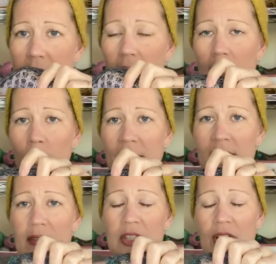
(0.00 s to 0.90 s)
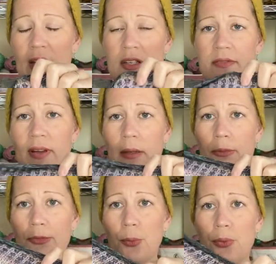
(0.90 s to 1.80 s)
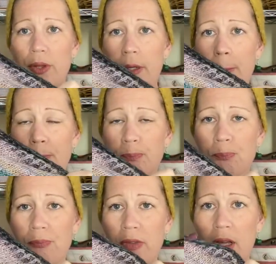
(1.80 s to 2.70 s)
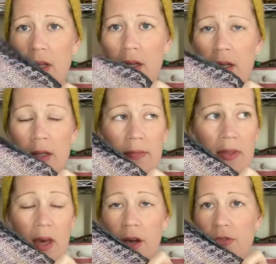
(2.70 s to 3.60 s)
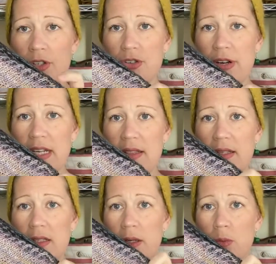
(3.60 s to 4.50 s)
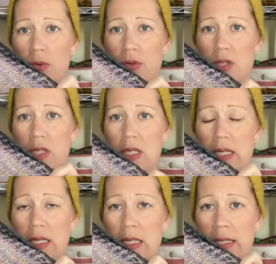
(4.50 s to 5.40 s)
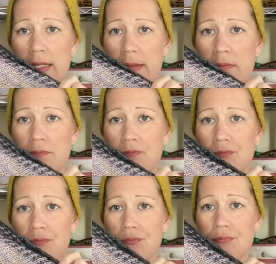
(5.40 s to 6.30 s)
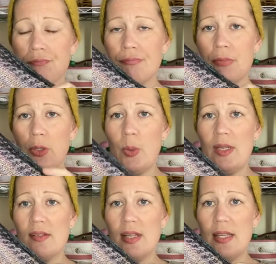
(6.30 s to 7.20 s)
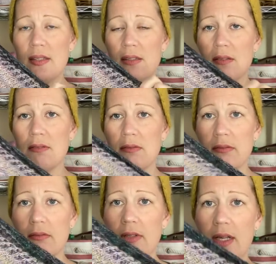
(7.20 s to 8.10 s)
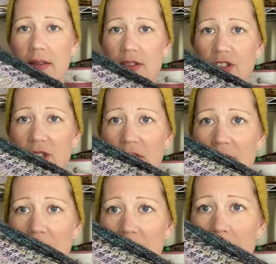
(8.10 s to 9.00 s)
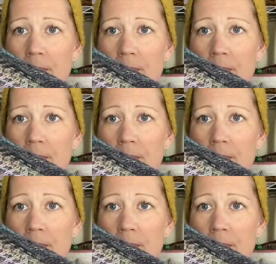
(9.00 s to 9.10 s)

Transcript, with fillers: a colorway that I developed for the, um, the yarn retreat that was in um, Queensland last year.